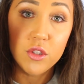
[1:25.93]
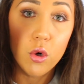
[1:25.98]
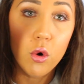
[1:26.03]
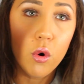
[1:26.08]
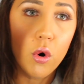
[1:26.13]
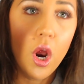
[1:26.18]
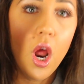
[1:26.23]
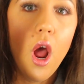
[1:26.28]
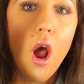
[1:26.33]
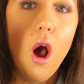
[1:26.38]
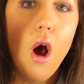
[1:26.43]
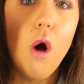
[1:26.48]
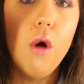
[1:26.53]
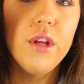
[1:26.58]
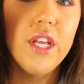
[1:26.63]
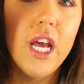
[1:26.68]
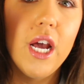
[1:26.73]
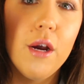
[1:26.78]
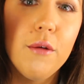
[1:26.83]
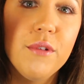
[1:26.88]
or oh
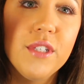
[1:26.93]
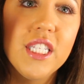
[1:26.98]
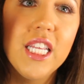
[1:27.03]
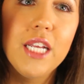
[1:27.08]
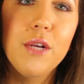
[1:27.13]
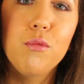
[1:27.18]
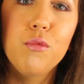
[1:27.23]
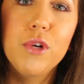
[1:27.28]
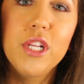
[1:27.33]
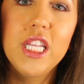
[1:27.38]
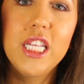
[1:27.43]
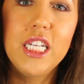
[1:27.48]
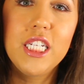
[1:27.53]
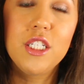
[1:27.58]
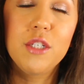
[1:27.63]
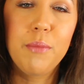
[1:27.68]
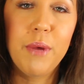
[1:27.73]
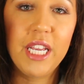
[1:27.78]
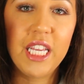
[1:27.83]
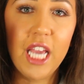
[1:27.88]
yeah, I was like really
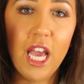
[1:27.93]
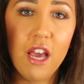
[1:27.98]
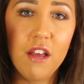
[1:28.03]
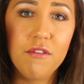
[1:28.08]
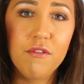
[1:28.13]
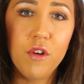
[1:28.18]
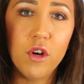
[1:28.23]
into my Kat